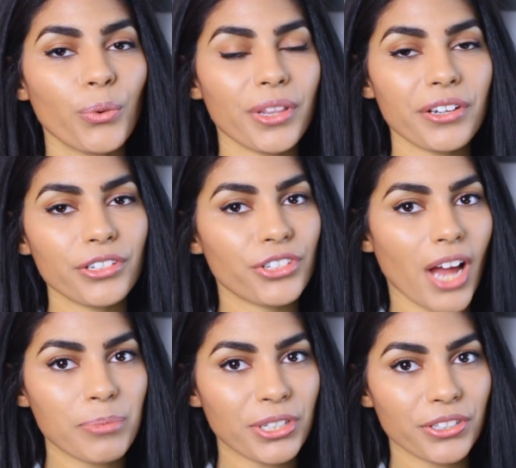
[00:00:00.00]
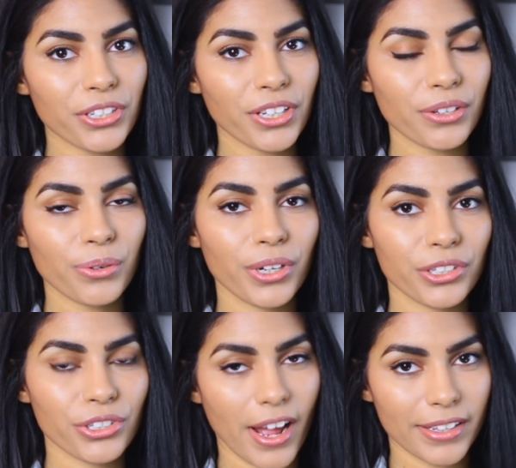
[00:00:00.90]
Whether you're job searching
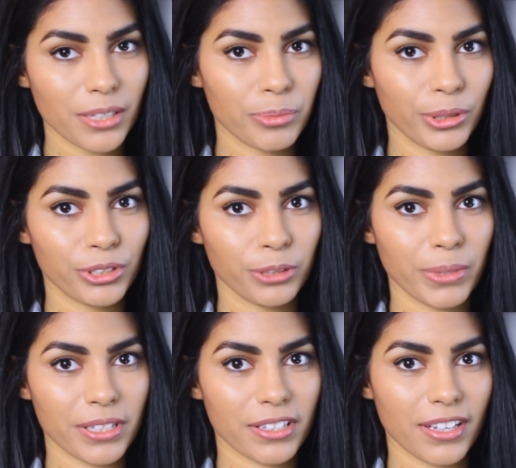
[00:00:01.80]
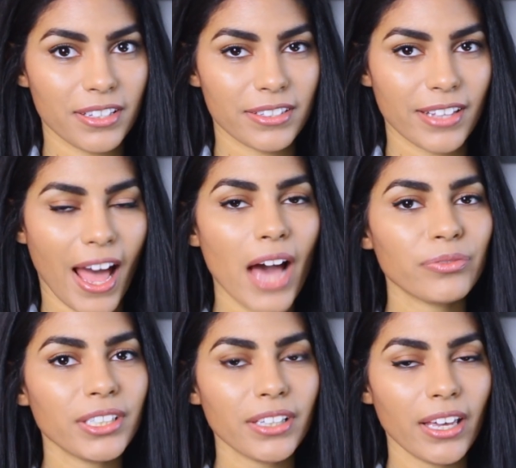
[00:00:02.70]
or trying to build your business,
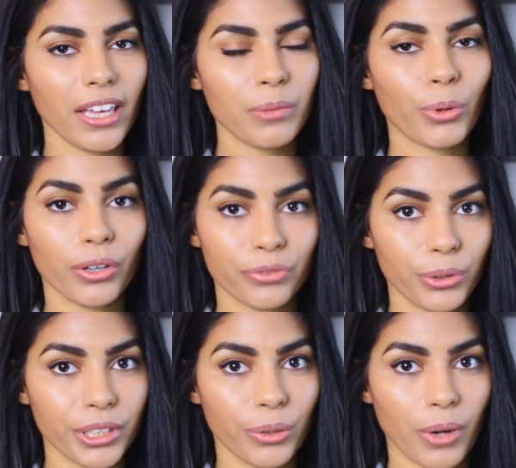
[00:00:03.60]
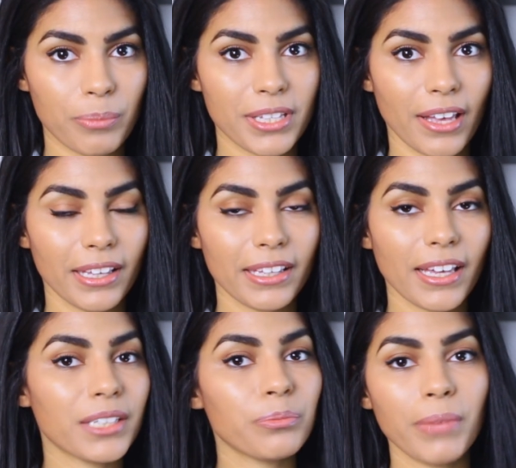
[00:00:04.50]
having a portfolio website
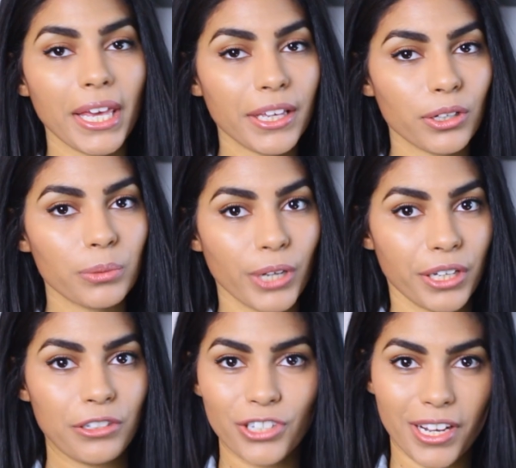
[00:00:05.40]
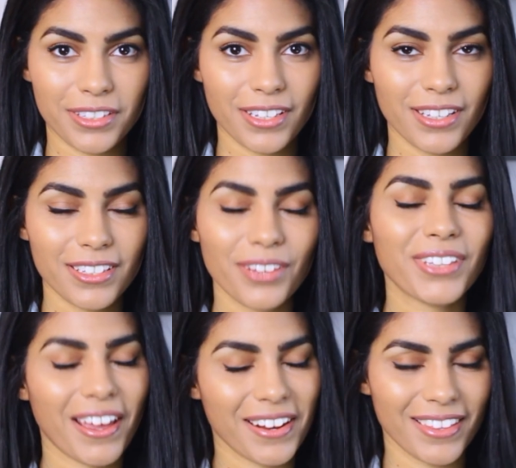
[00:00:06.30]
can make or break your chances
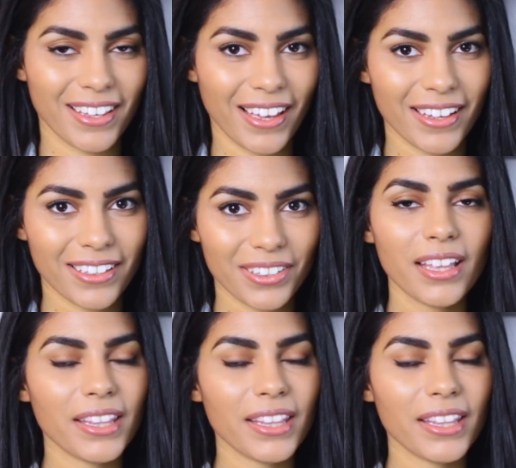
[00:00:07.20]
of getting the gig.